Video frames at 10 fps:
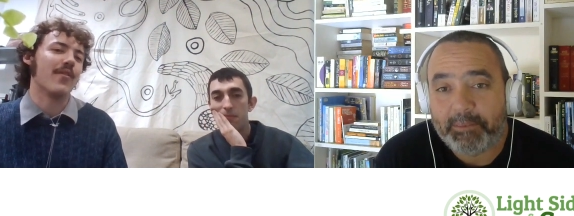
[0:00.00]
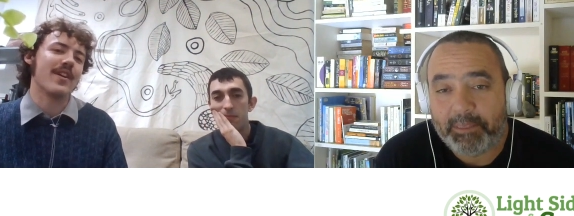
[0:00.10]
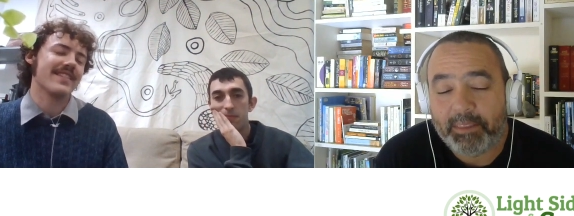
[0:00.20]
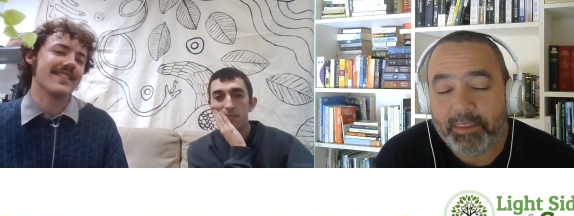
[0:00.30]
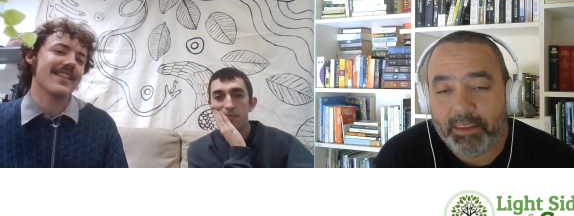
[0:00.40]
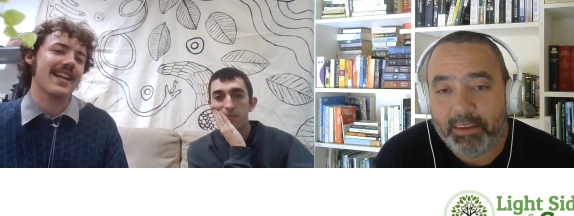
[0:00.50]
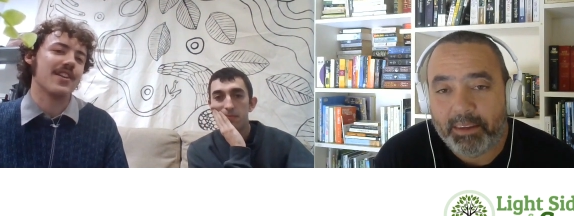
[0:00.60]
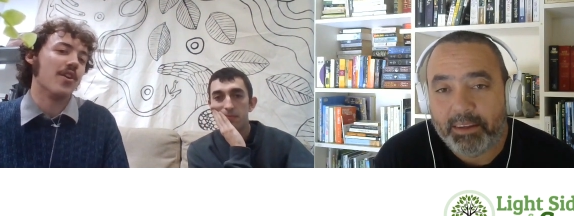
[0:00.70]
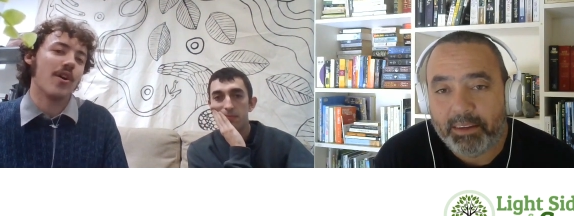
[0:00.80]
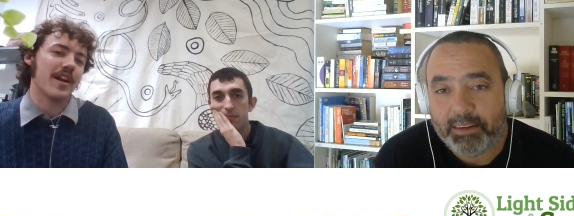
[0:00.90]
Speaker 1: voice is like
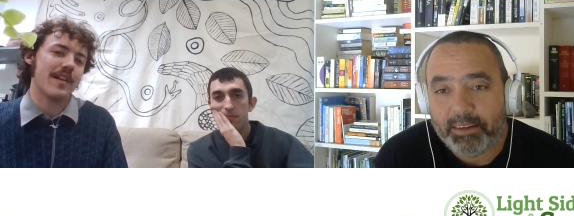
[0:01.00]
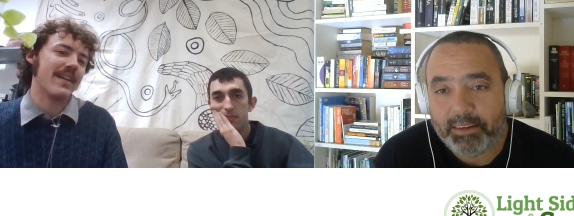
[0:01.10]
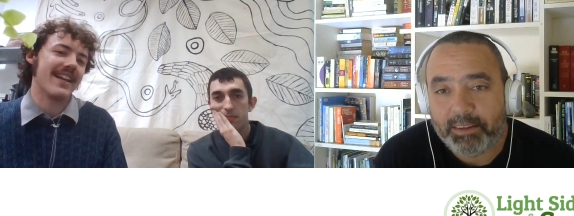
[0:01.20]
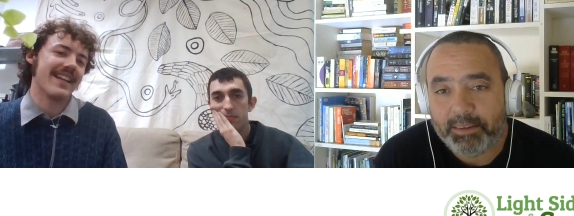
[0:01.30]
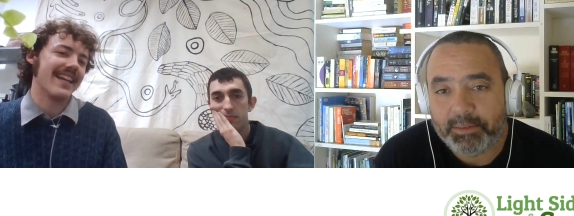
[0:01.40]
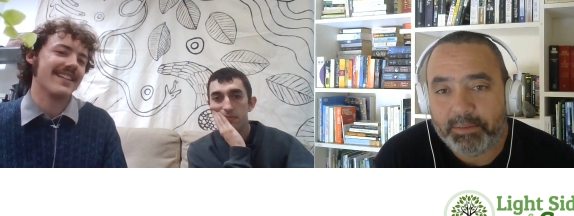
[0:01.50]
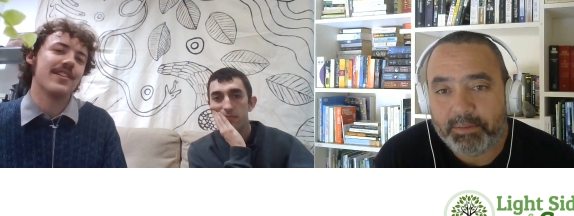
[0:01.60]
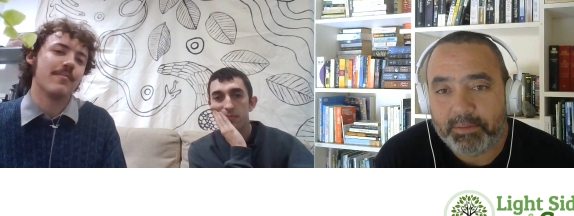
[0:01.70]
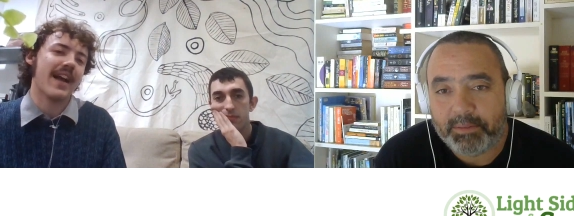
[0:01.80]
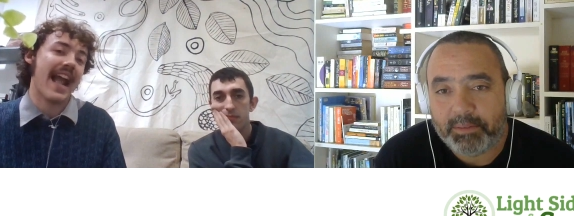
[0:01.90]
not going to be adhered
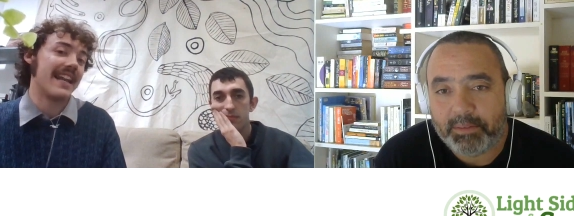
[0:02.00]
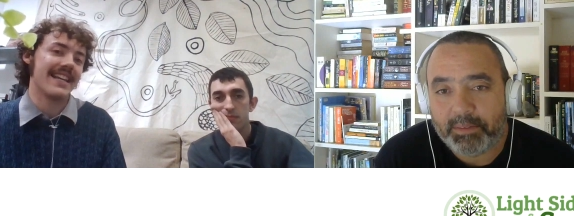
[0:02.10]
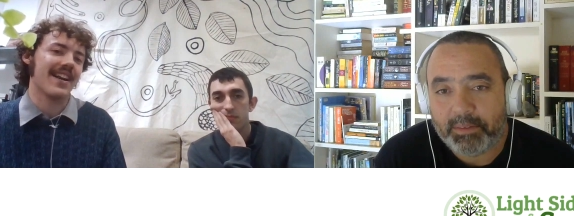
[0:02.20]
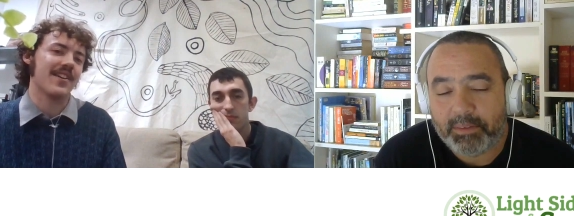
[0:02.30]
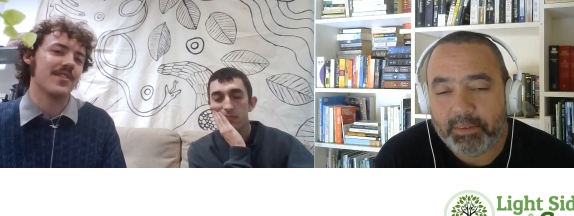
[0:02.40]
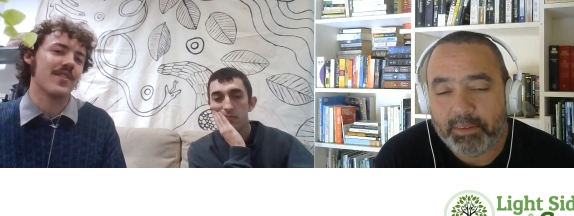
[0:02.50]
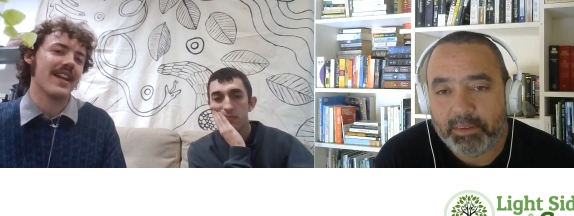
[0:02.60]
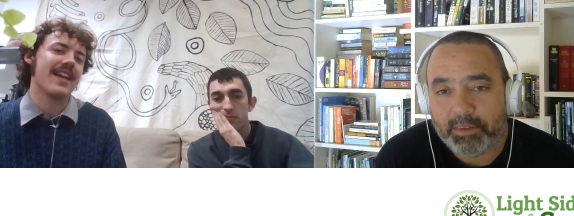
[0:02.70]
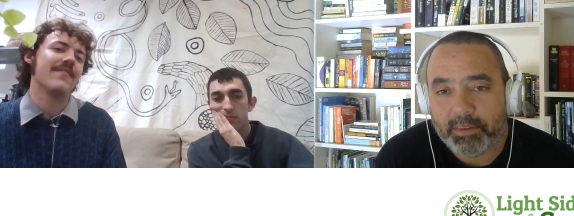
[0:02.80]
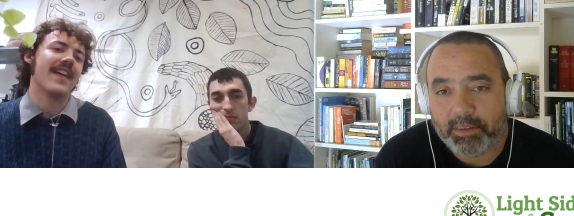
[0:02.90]
to by any
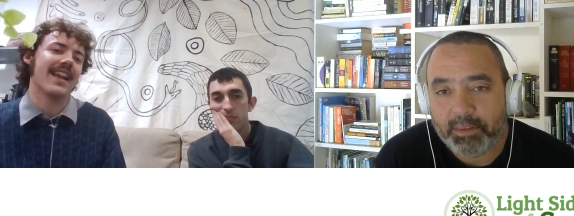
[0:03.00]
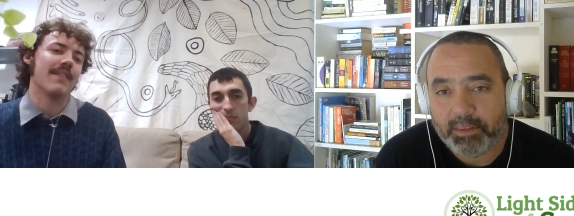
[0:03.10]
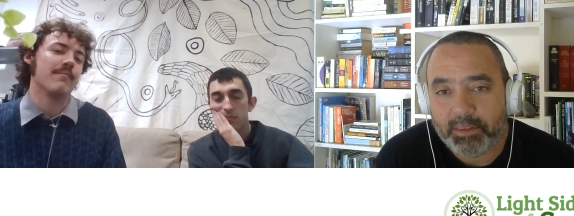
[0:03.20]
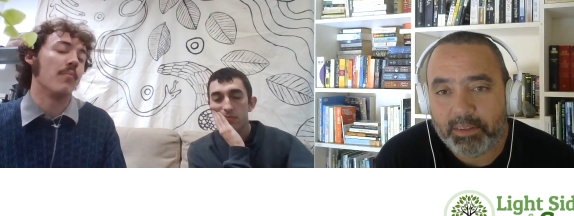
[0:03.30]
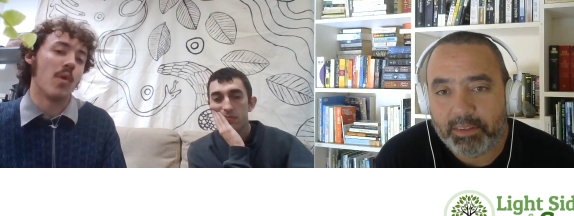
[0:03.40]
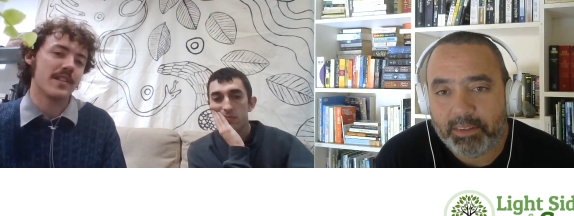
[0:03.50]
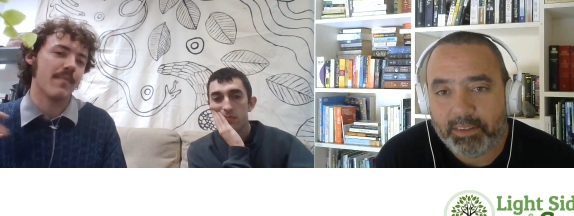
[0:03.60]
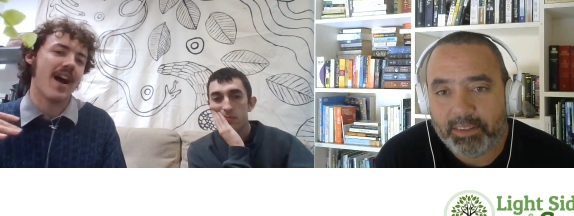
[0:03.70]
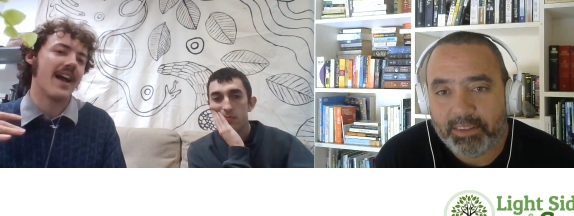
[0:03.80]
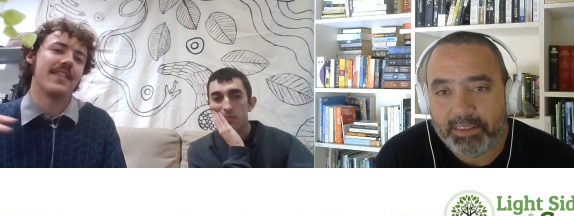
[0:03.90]
country if they're like, what's
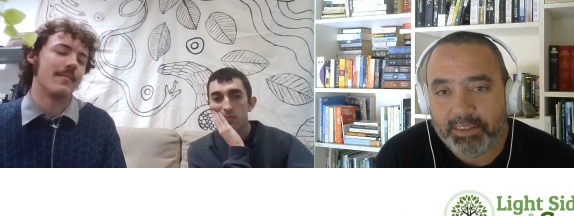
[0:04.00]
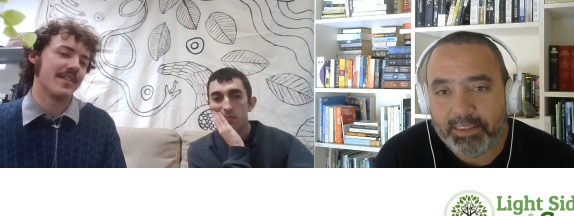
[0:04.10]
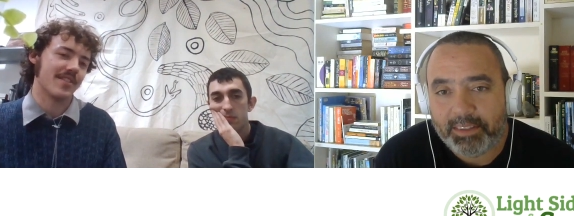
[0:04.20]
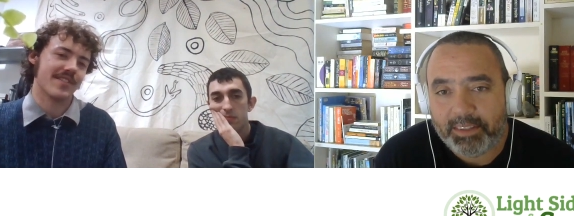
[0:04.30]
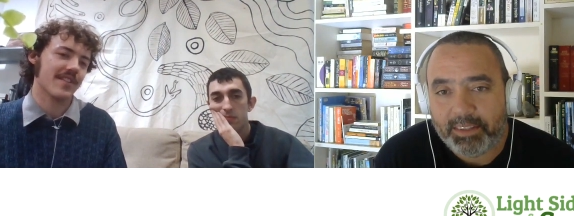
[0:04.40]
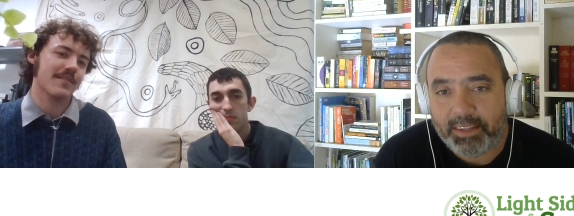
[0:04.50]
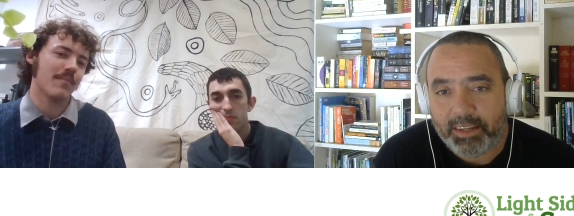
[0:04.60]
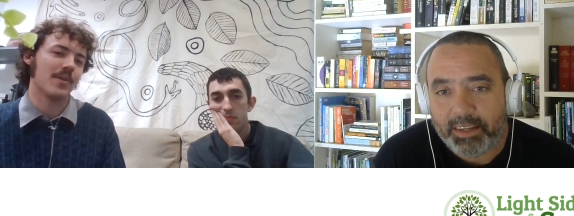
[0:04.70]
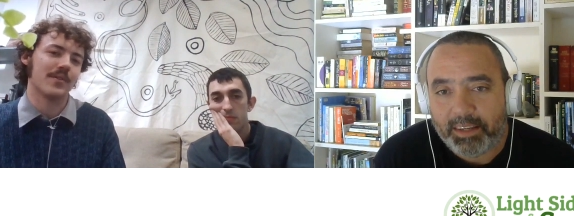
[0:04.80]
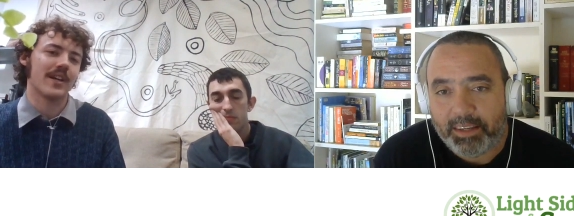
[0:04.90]
behind them is just a
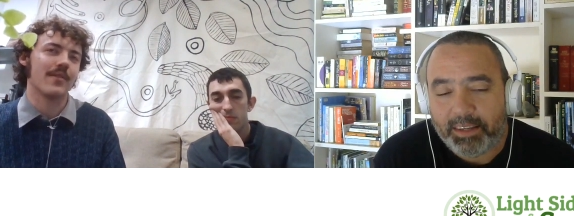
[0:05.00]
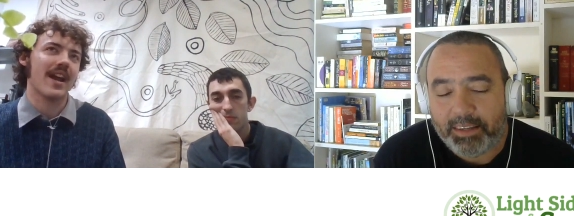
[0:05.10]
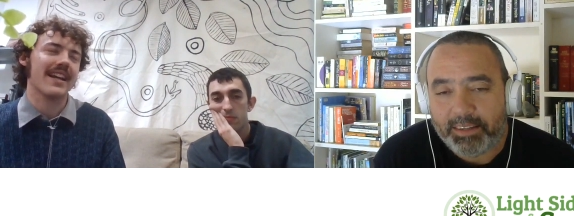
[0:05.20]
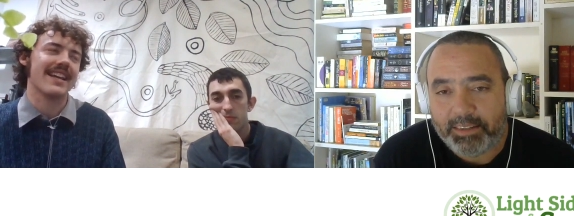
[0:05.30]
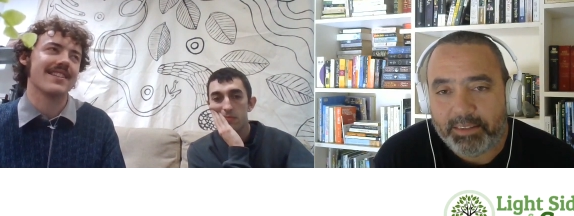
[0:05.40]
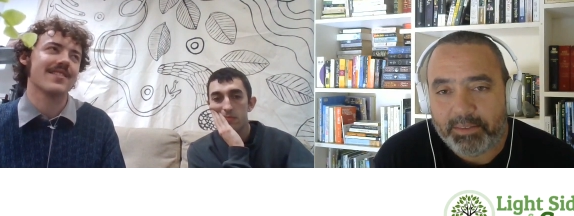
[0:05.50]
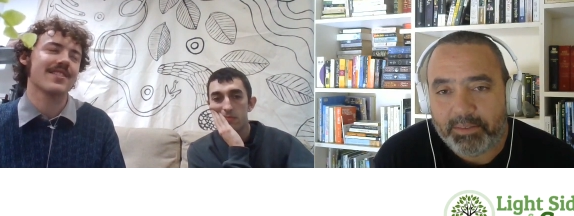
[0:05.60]
smouldering wreckage.